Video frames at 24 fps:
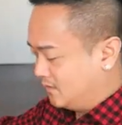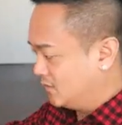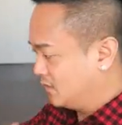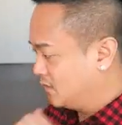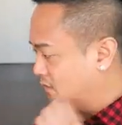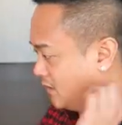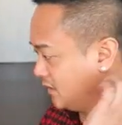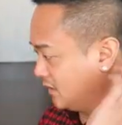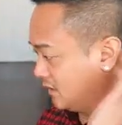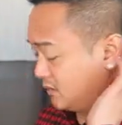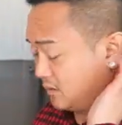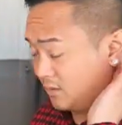
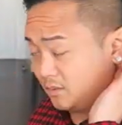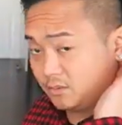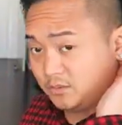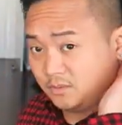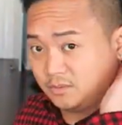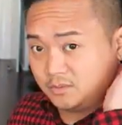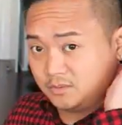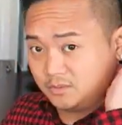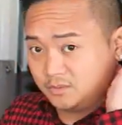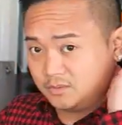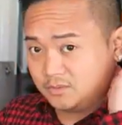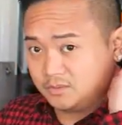going
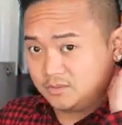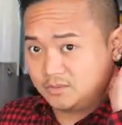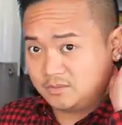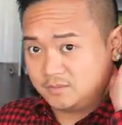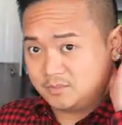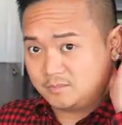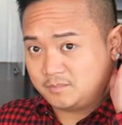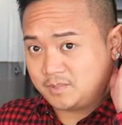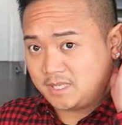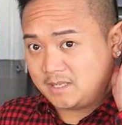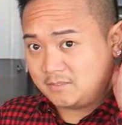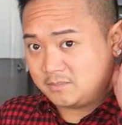through
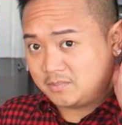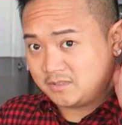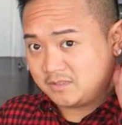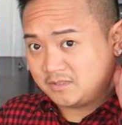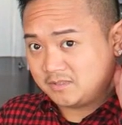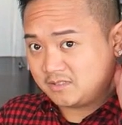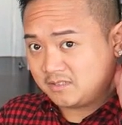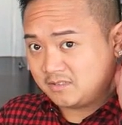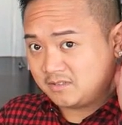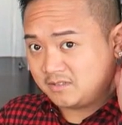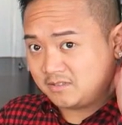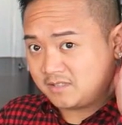
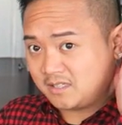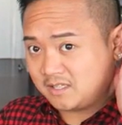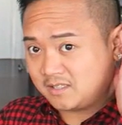papers and all